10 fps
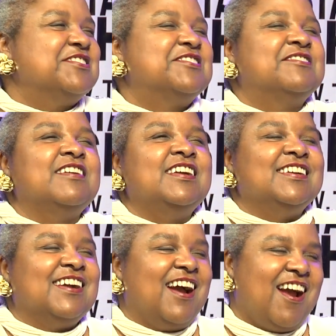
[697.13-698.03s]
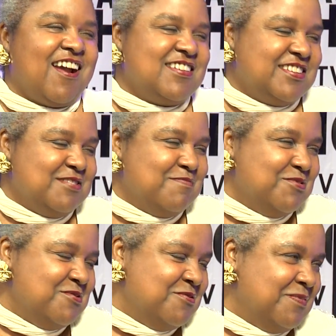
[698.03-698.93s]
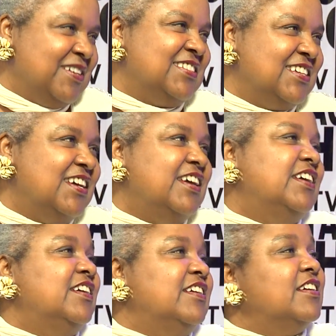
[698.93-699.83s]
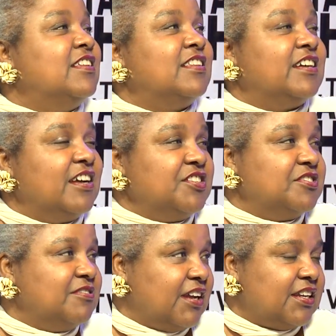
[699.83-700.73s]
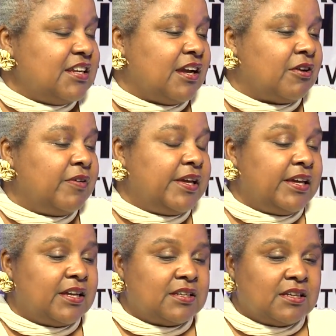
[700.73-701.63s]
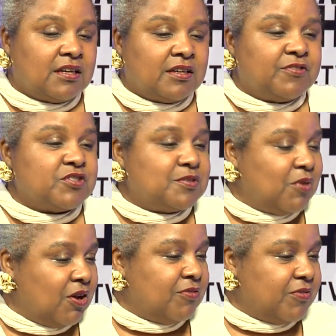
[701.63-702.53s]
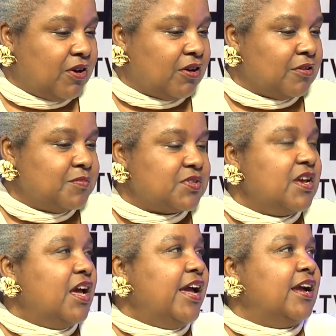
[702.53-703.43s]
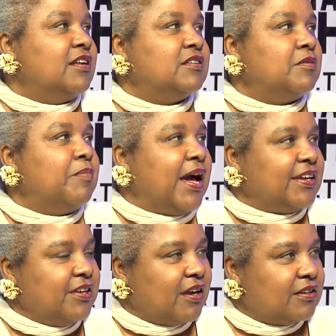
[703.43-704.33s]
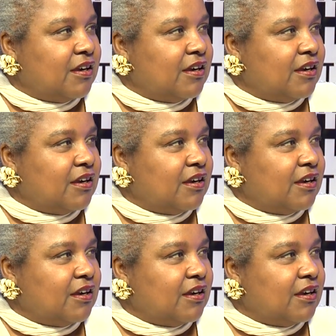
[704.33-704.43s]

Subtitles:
a great gardening movement in the country right now, and for small farms and backyard